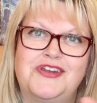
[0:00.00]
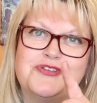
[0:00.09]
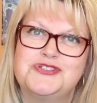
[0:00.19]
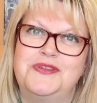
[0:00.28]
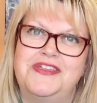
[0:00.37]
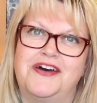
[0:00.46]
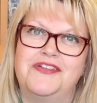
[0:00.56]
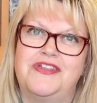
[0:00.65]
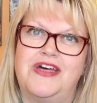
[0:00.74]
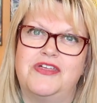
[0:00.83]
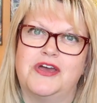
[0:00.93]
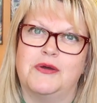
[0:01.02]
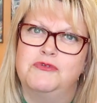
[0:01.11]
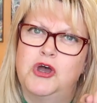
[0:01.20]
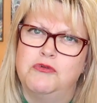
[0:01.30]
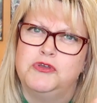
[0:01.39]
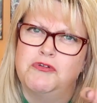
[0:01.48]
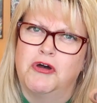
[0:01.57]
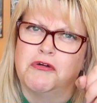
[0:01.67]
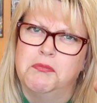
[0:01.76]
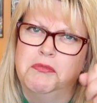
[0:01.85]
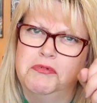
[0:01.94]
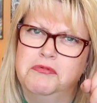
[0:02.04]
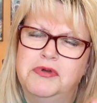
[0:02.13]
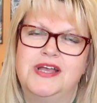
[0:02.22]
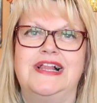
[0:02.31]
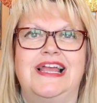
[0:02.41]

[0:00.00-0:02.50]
They're not doing that, are they? They're going, no, you're wrong.